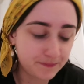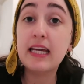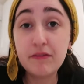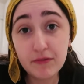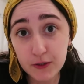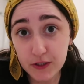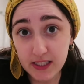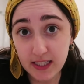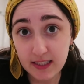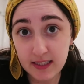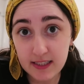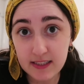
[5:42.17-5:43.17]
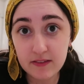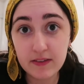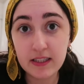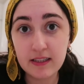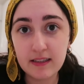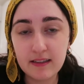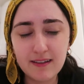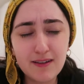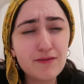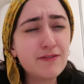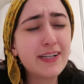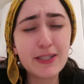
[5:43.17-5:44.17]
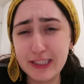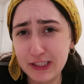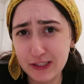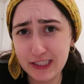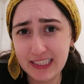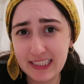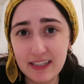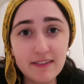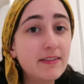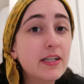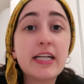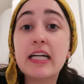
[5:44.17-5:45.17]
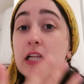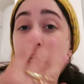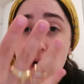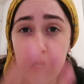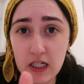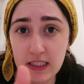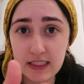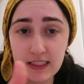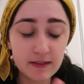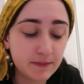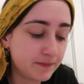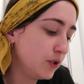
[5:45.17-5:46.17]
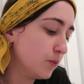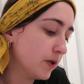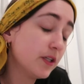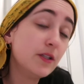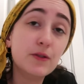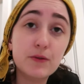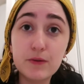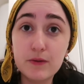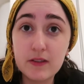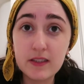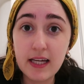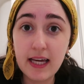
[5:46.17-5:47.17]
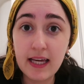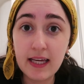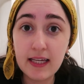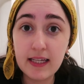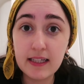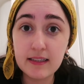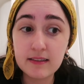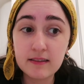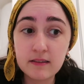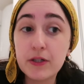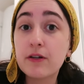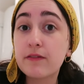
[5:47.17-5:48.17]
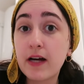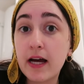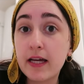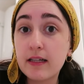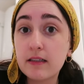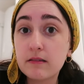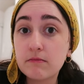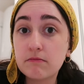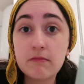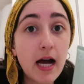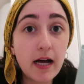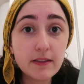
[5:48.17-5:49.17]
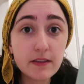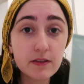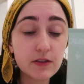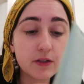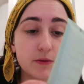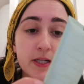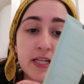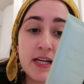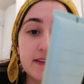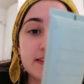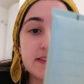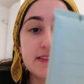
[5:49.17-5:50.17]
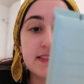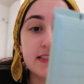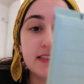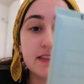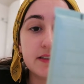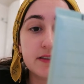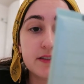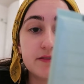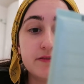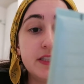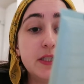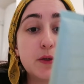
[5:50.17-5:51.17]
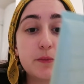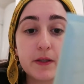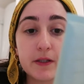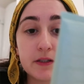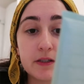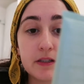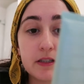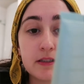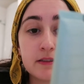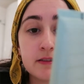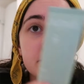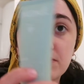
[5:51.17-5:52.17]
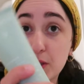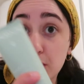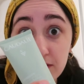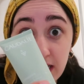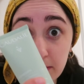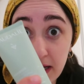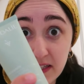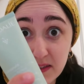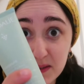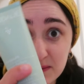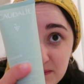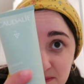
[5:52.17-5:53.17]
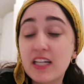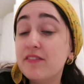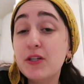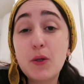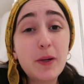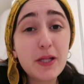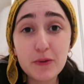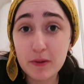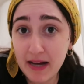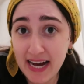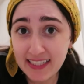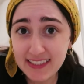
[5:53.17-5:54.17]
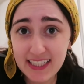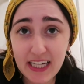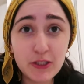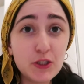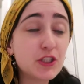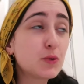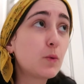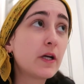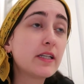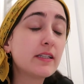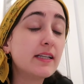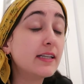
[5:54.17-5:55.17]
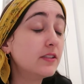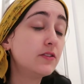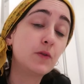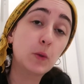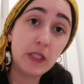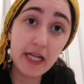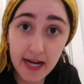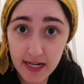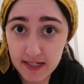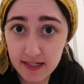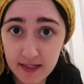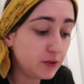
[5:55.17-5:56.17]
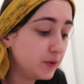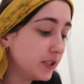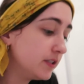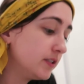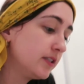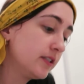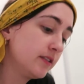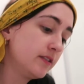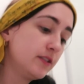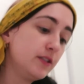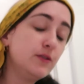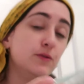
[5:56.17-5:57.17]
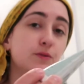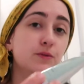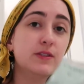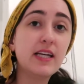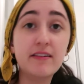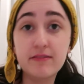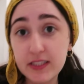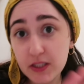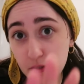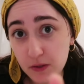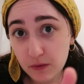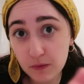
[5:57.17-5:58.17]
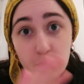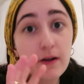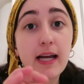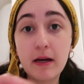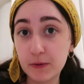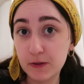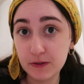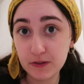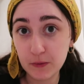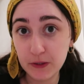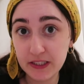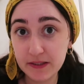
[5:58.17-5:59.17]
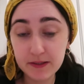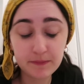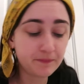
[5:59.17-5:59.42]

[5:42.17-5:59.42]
If your skin is feeling very dirty, very clogged, you want to use a purifying mask. So this is the Vino Pure Purifying Mask. If you don't want to do a mask and you just want to exfoliate, you can use a physical or a chemical exfoliant.